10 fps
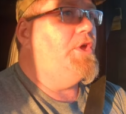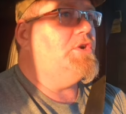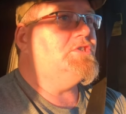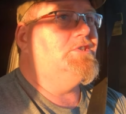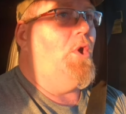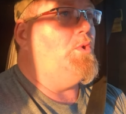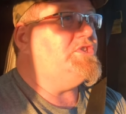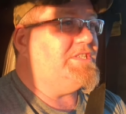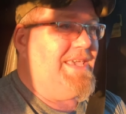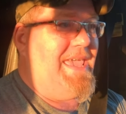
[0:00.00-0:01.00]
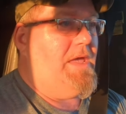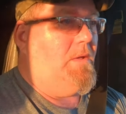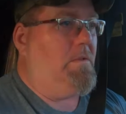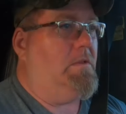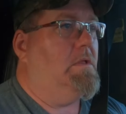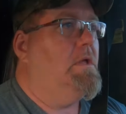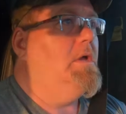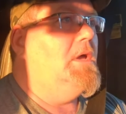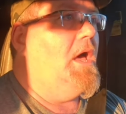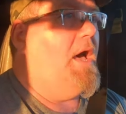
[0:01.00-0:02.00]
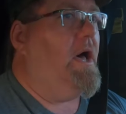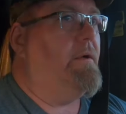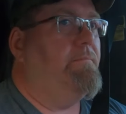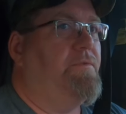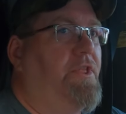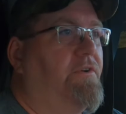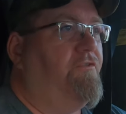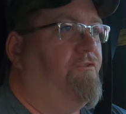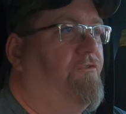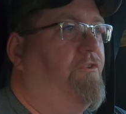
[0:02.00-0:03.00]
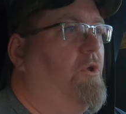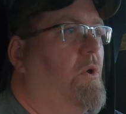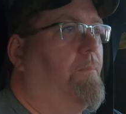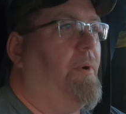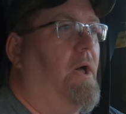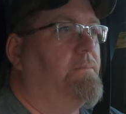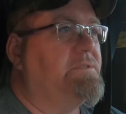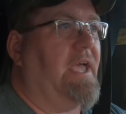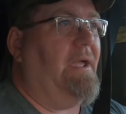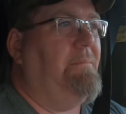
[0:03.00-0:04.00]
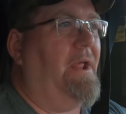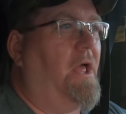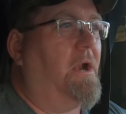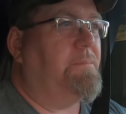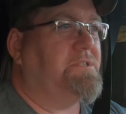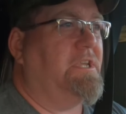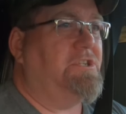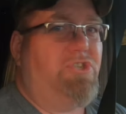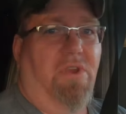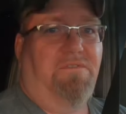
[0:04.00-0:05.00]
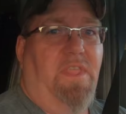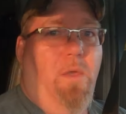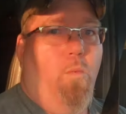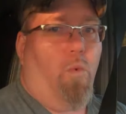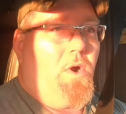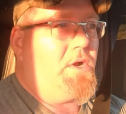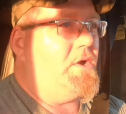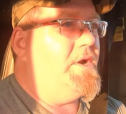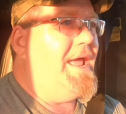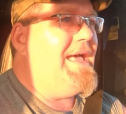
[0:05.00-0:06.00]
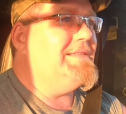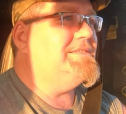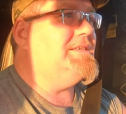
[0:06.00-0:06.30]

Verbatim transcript: There's no scale. Um, the fuel pumps, I'm not one hundred percent sure if they work or not.